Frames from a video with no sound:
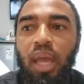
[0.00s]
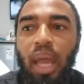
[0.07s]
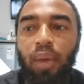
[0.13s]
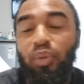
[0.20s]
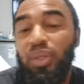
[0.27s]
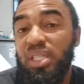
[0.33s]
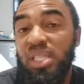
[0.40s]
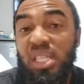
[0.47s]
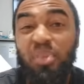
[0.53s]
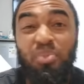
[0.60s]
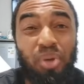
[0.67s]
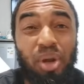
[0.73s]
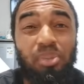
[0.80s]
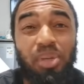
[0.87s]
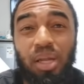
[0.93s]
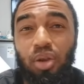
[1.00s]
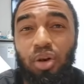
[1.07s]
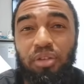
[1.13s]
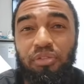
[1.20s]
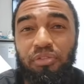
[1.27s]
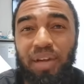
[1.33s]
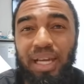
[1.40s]
And we'll see probably a
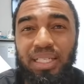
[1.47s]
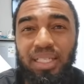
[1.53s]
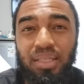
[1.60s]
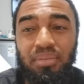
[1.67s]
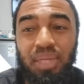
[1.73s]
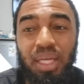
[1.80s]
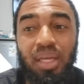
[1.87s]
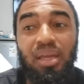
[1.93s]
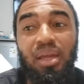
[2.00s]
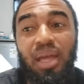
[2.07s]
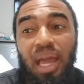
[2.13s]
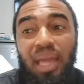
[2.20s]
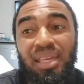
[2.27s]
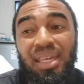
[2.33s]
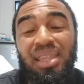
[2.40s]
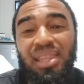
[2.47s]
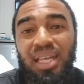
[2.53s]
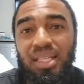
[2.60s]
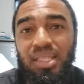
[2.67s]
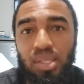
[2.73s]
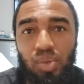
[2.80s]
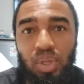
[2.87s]
lot of fighting in
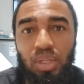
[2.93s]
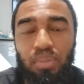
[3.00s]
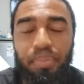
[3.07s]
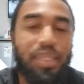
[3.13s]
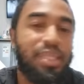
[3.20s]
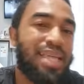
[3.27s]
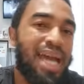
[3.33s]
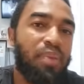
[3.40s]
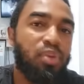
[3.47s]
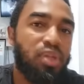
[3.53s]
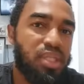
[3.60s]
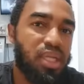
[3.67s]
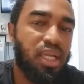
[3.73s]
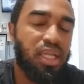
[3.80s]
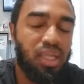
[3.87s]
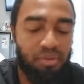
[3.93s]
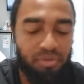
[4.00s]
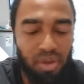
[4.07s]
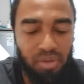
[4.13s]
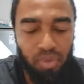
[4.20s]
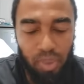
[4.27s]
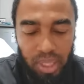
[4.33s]
that as well. But time will tell if
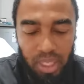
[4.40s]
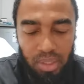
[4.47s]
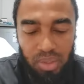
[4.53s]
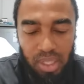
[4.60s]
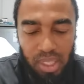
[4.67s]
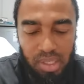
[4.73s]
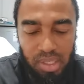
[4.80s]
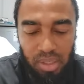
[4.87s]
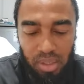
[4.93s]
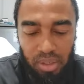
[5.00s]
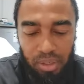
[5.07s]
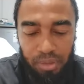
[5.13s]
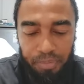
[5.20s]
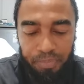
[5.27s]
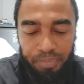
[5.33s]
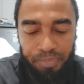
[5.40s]
ever we get to that scenario.